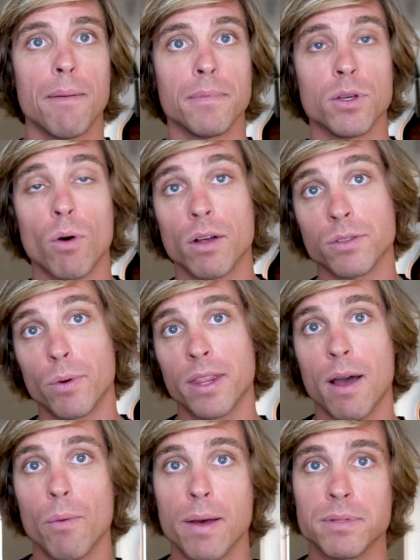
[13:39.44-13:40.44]
You also want
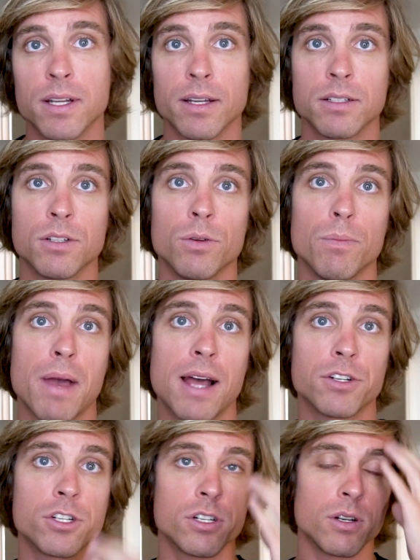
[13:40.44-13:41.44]
that website to
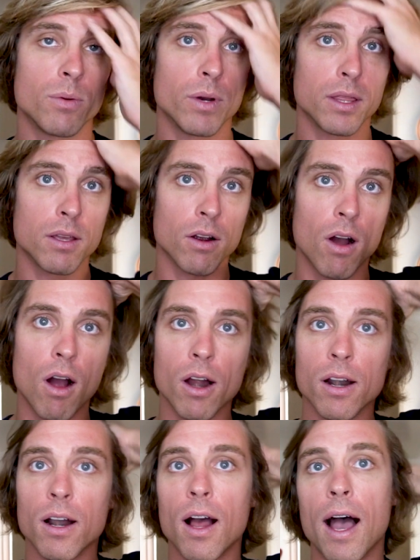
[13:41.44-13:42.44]
match with your art.